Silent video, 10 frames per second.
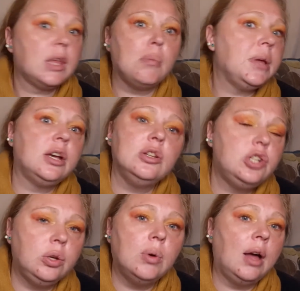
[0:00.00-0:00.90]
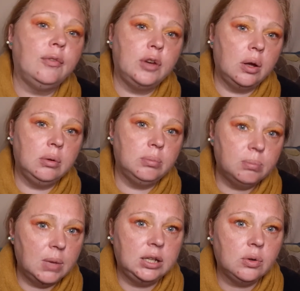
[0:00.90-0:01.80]
because you have no
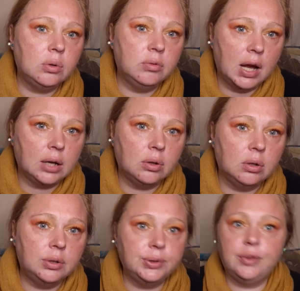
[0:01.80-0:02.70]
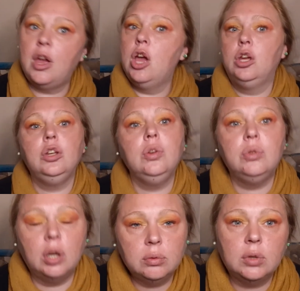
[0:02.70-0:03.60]
medical records, you
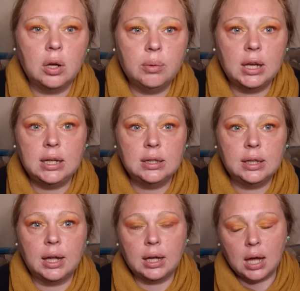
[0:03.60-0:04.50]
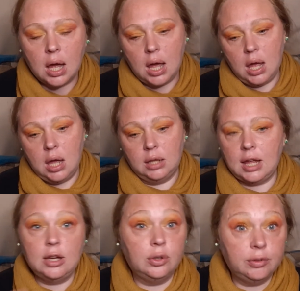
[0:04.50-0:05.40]
don't know anything.
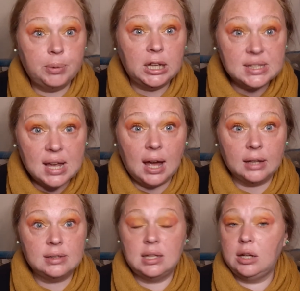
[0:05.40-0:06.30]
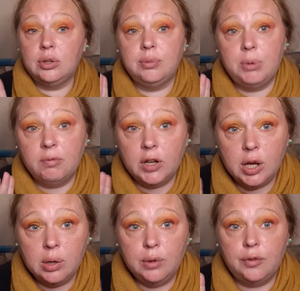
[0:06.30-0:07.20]
They could have been attacked, they could have been run
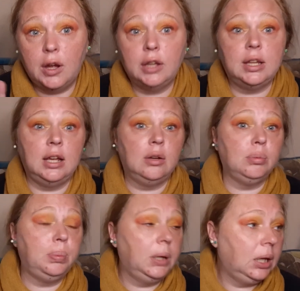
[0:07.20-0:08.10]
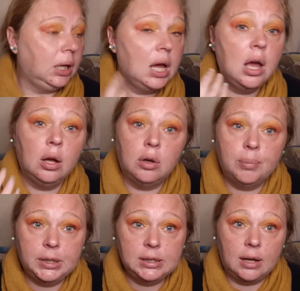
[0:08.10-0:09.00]
over, they could be
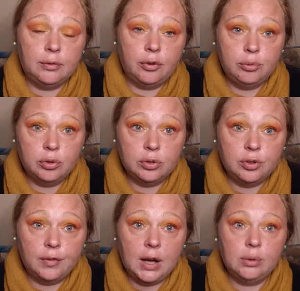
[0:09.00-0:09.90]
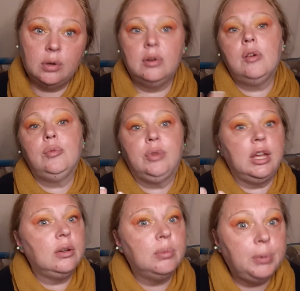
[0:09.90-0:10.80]
coming down from drugs or alcohol,
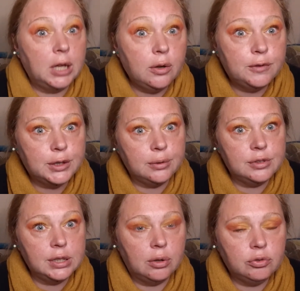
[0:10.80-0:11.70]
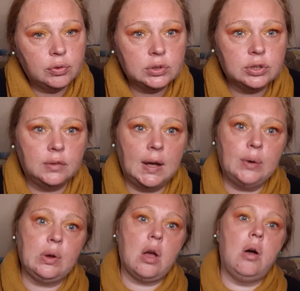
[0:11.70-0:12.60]
they could be overdosing on drugs or
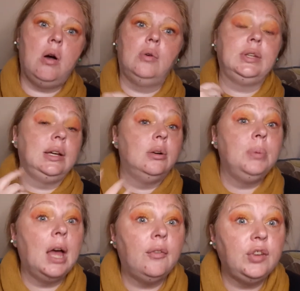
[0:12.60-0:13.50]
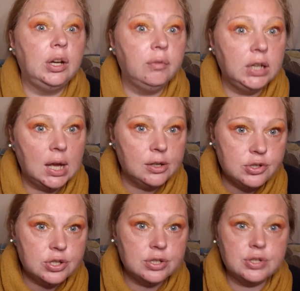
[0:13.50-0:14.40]
alcohol, they could be having a
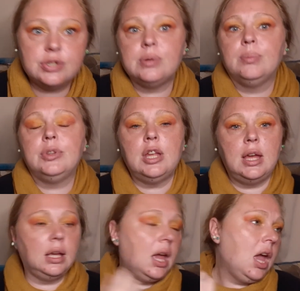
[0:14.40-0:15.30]
reaction to something.